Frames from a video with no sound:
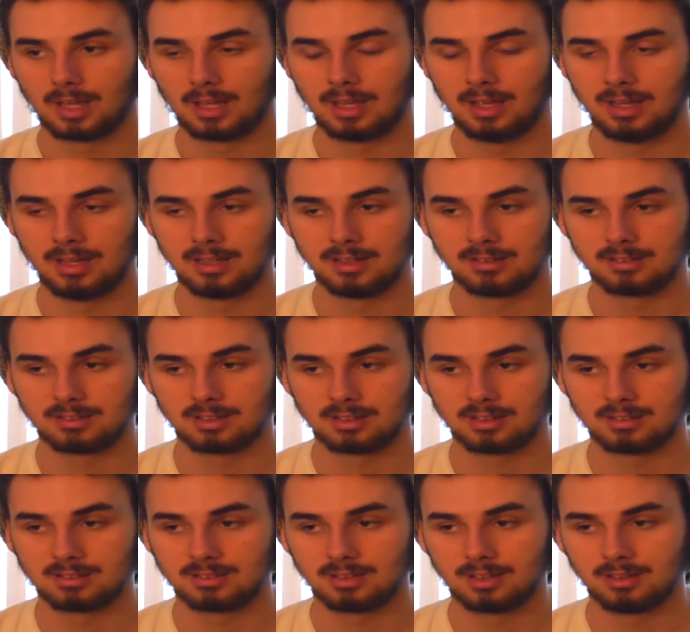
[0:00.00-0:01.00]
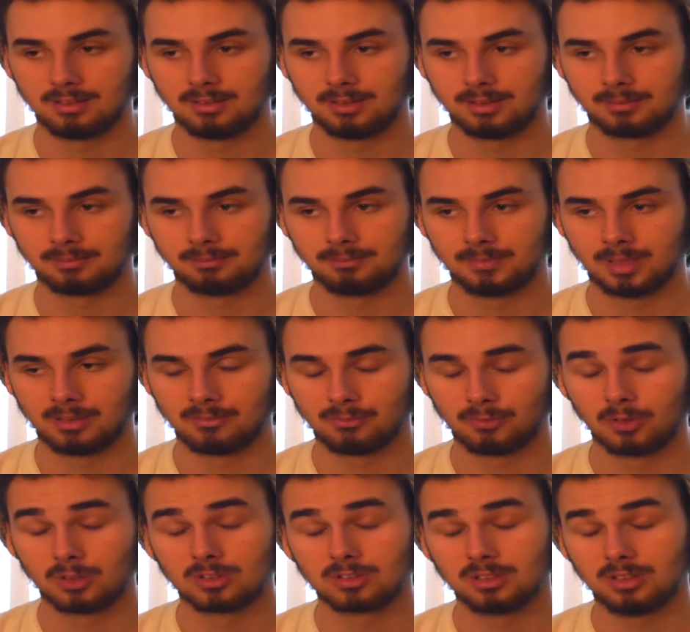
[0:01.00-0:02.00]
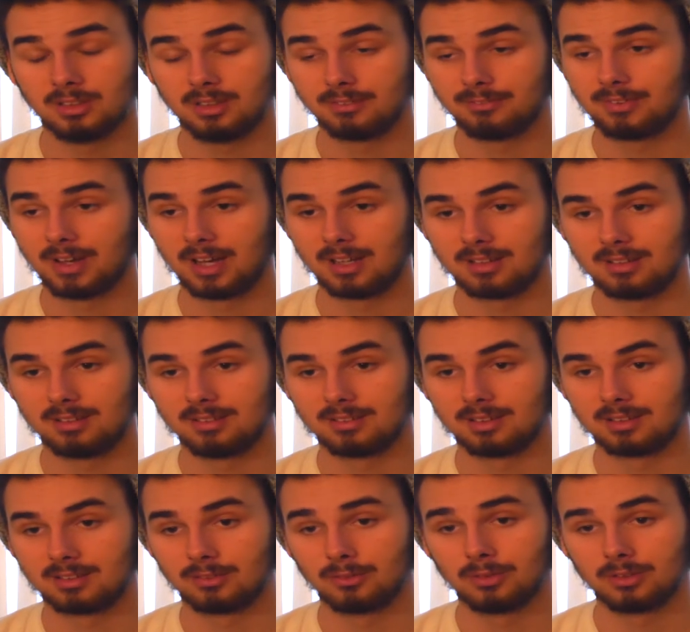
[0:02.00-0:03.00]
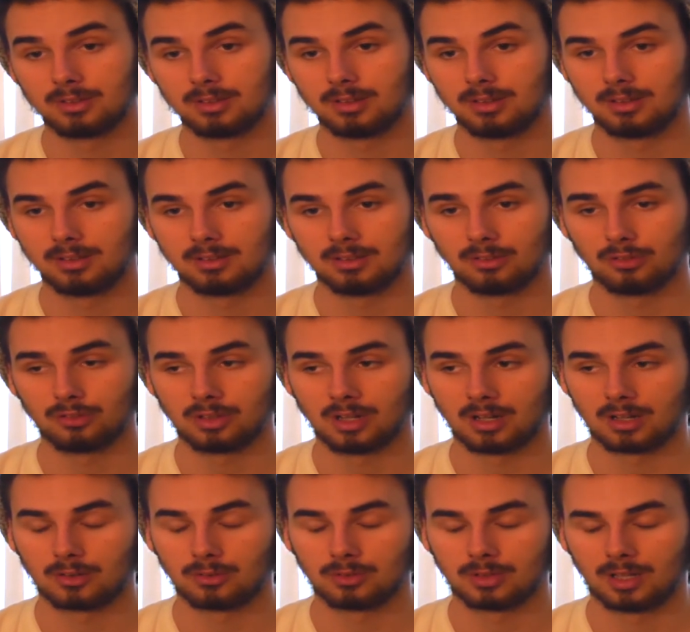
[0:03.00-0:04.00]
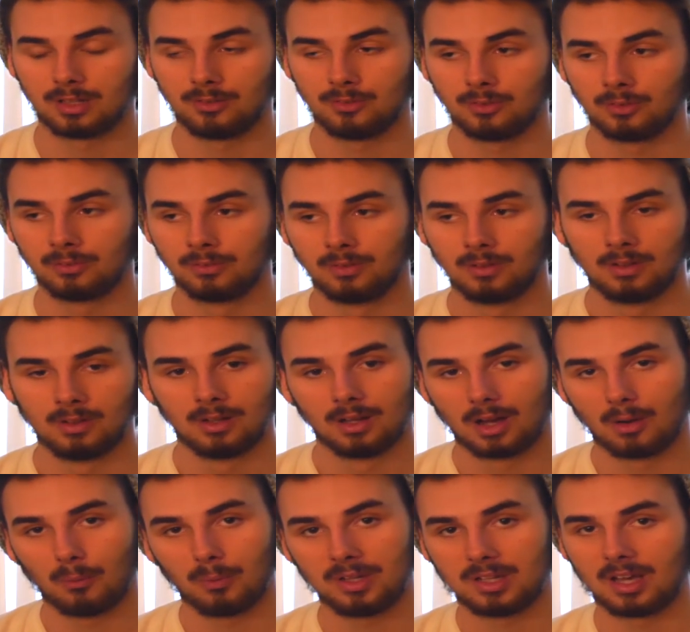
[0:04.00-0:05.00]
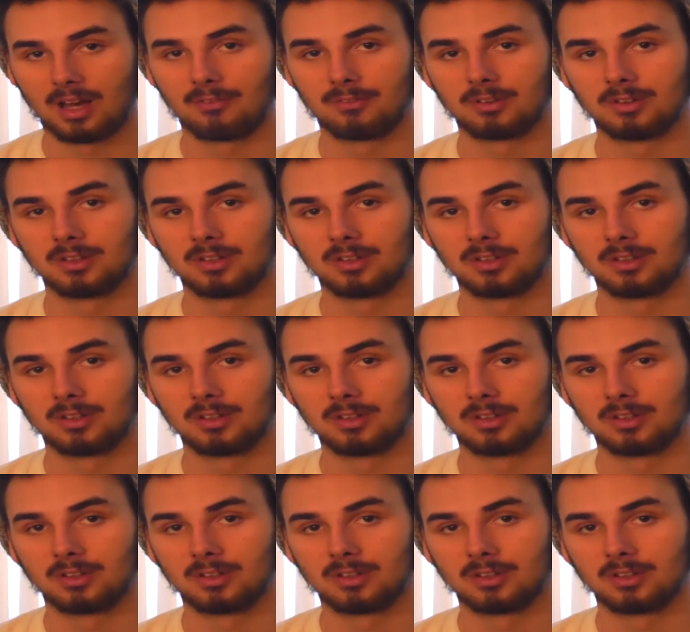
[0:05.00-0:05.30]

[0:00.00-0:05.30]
and I started settling. Now, unfortunately, the fact is that there was an there was an aquatennial a week after.